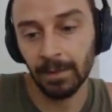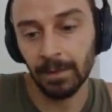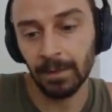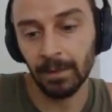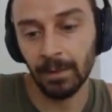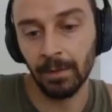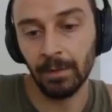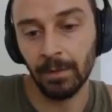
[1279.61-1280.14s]

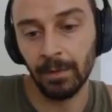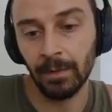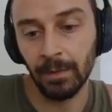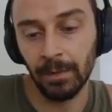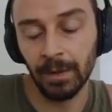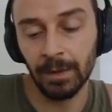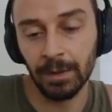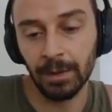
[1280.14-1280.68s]
So
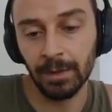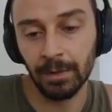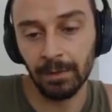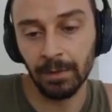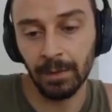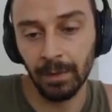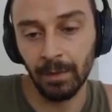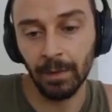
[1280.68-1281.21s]
Thresh doesn't
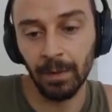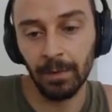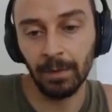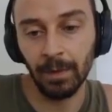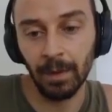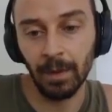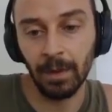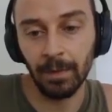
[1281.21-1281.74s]
really work with
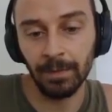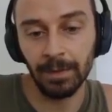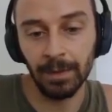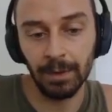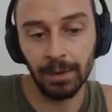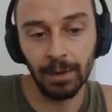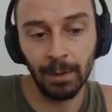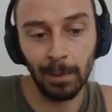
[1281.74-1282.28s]
our
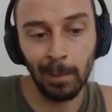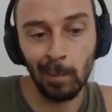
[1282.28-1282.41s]
composition.